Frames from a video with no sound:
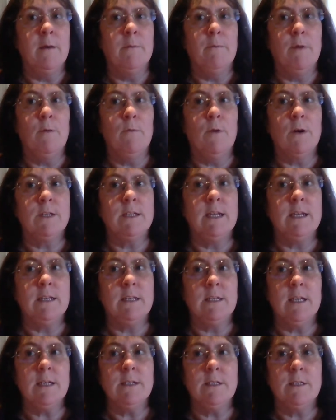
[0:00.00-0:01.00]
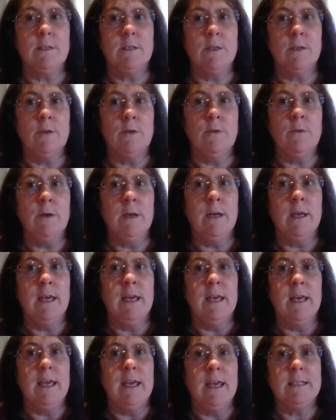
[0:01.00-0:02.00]
but what it does do
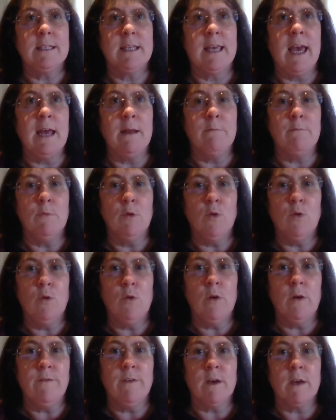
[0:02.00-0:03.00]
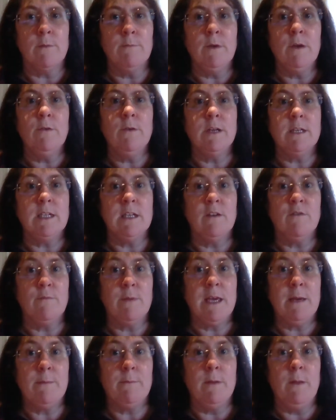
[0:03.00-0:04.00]
is get more of a community
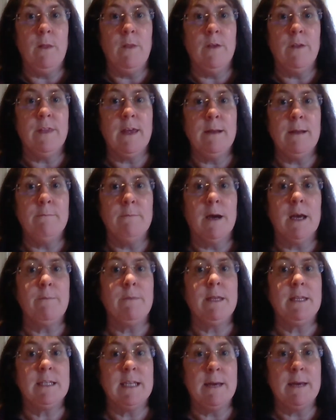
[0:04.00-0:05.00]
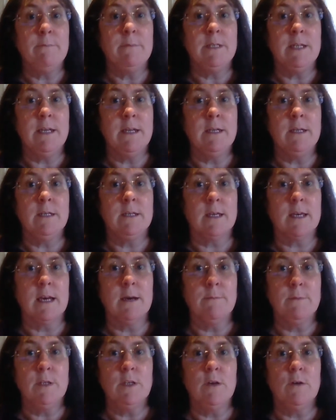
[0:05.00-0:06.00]
of people that then might be tempted to
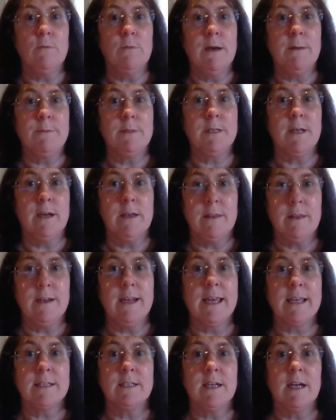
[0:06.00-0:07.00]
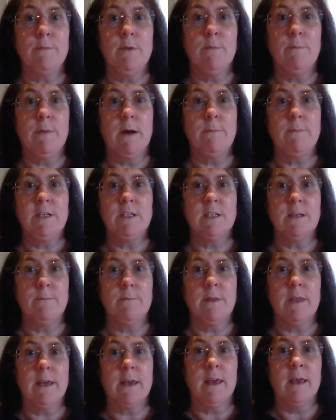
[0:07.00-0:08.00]
come to your website the next time you publish
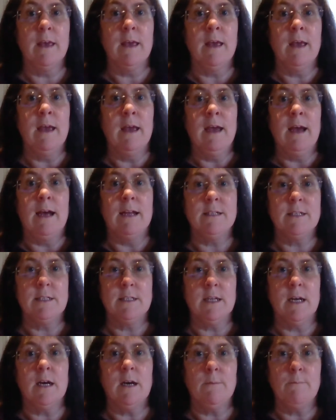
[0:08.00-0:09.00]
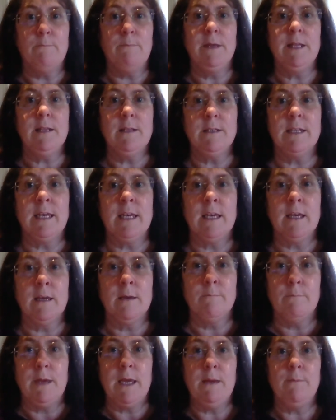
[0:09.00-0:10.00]
something, and start building
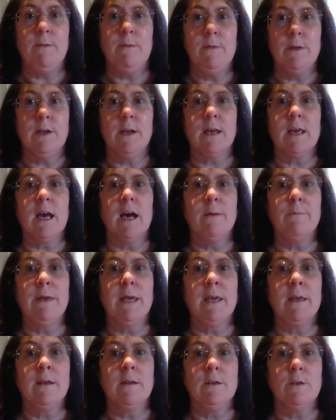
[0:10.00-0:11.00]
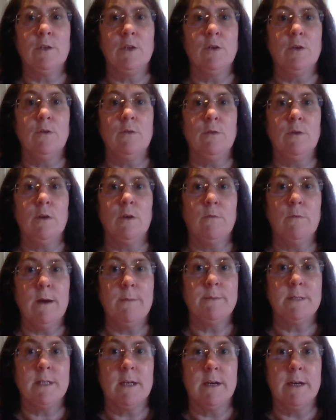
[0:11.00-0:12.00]
people that are coming to your
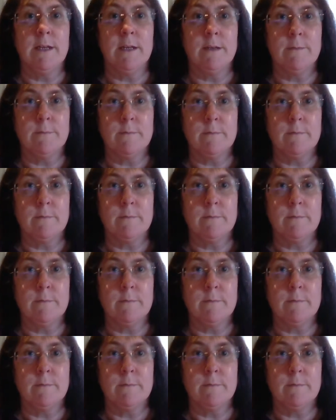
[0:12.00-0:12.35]
website.